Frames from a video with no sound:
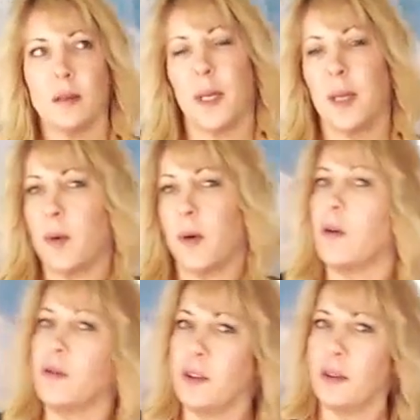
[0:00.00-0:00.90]

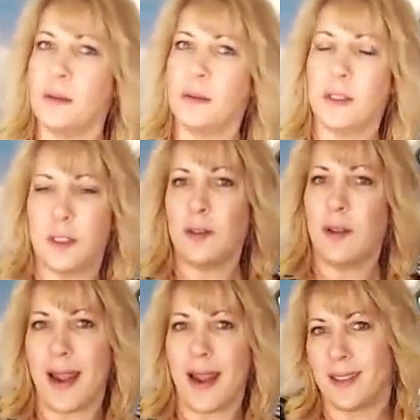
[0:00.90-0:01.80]
people still
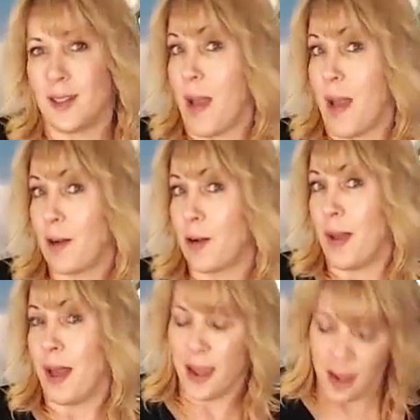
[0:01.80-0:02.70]
like some macrame.